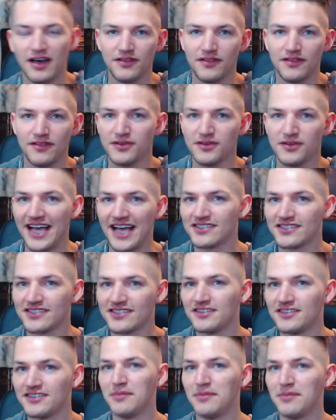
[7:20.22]
those extra
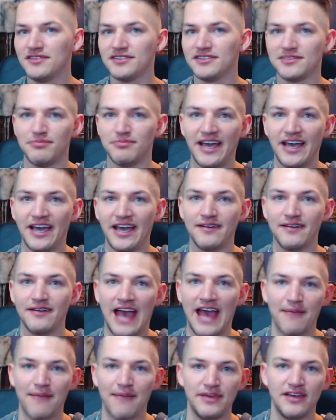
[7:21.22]
tables might
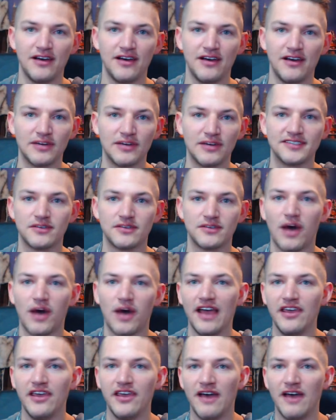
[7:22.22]
be a reason why
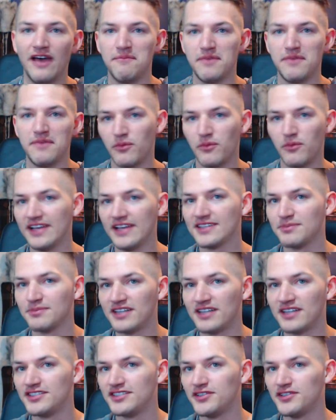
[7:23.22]
you haven't been winning as
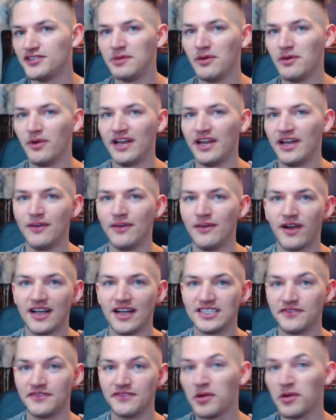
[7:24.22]
much as you could be winning?
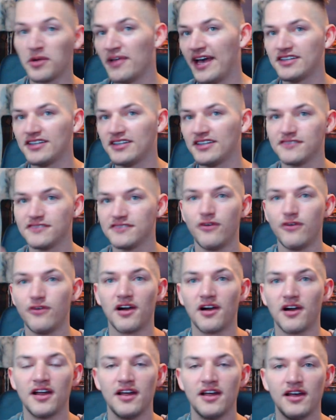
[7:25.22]
Whereas if you were playing just
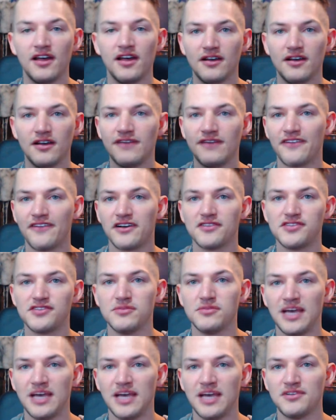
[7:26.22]
4 500
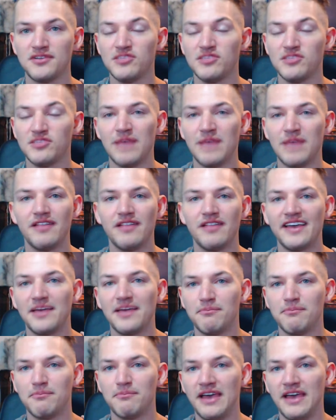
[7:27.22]
Zoom tables, you might be
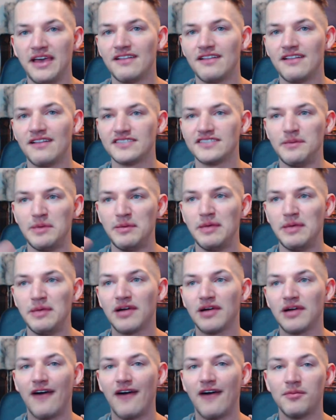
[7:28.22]
making less BBP
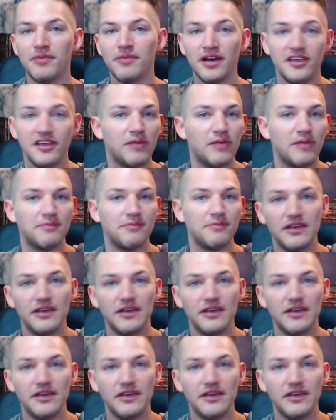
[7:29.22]
per hour, but you might be